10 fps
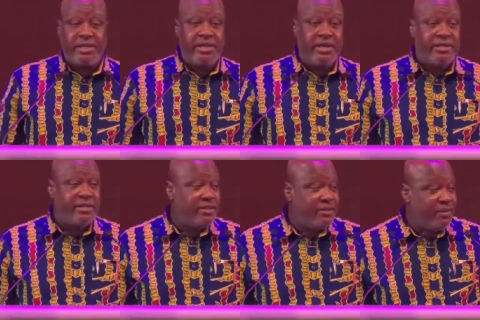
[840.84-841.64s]

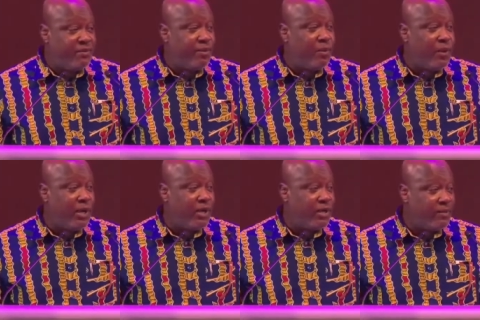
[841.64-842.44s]
success before
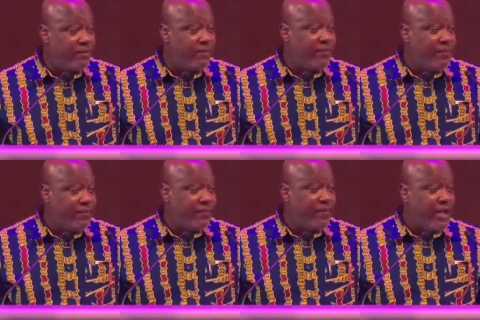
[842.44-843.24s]
work,
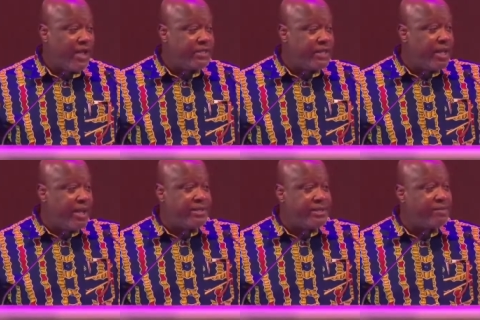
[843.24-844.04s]
as in
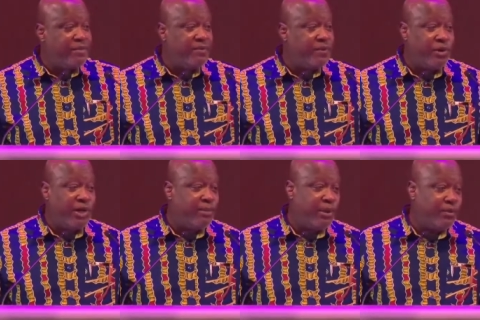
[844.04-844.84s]
S before
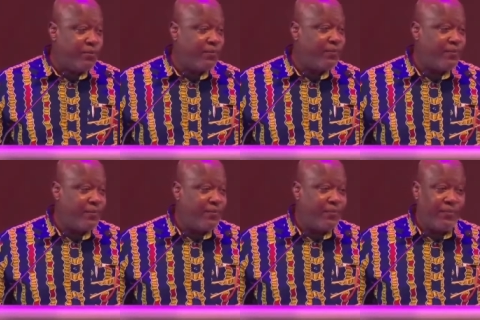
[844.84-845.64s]
W.
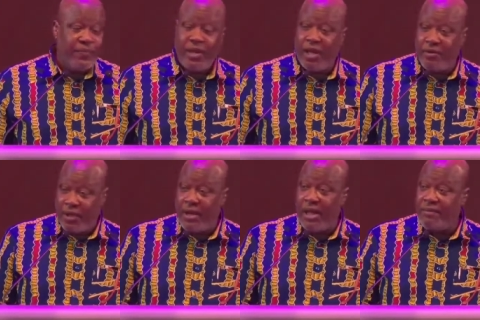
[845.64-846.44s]
In
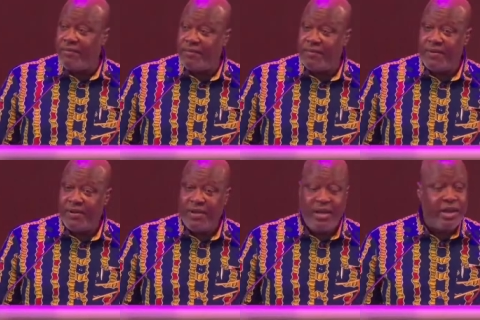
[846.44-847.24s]
real life,
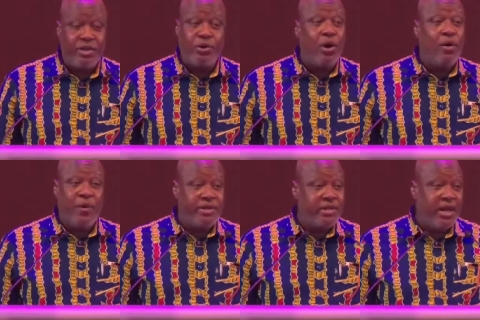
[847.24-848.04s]
it is
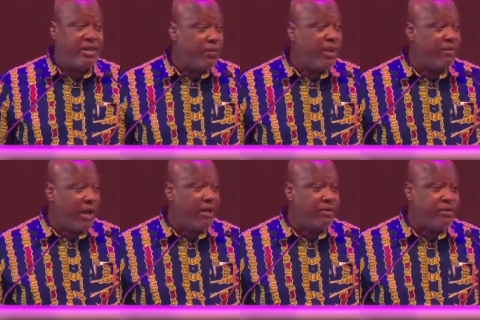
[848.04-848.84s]
always the other way
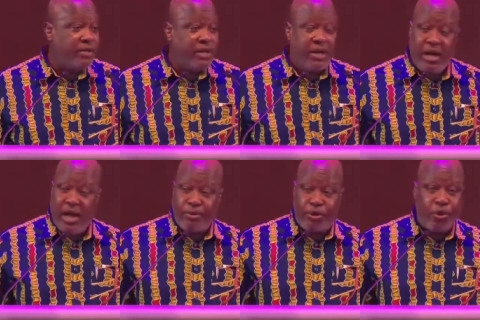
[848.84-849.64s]
around.
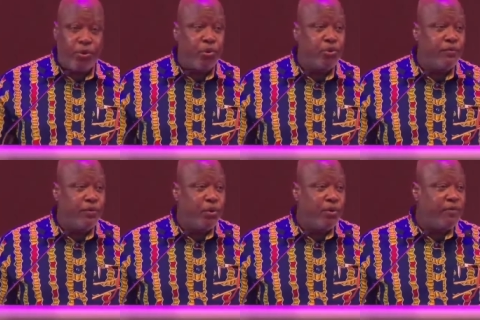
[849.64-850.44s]
I am sure those
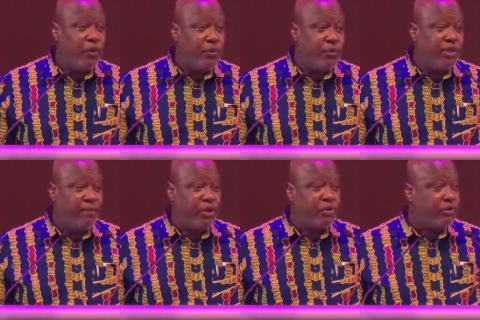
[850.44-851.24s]
of you who have gone through
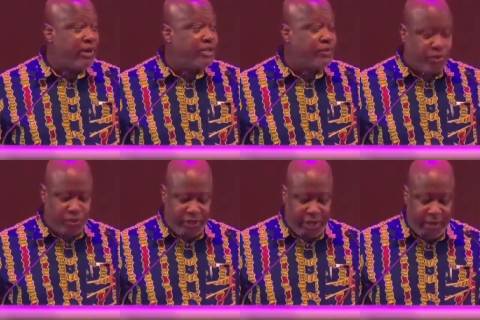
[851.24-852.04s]
the mill to graduate
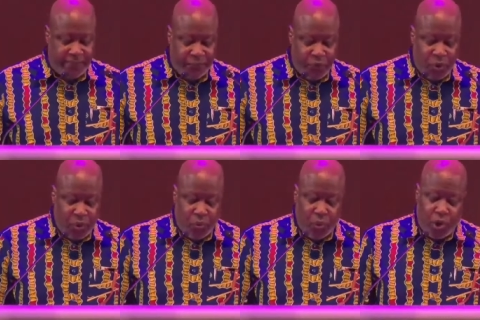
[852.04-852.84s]
today
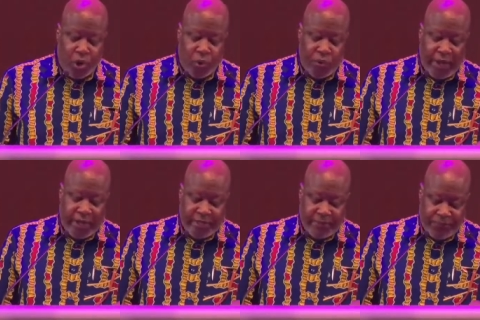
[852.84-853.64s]
would know
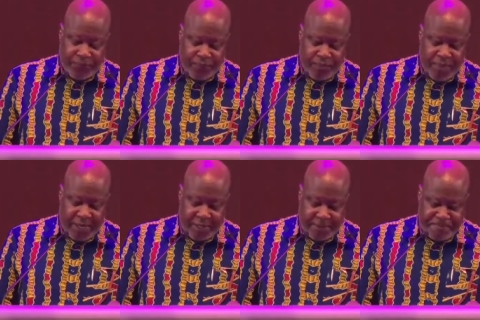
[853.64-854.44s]
that
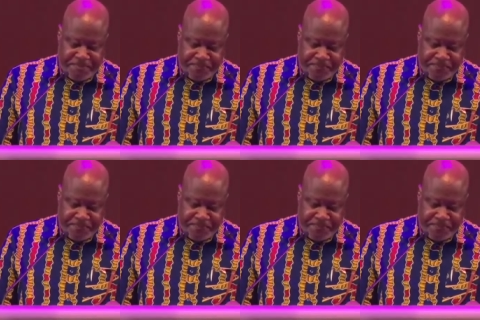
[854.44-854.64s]
better.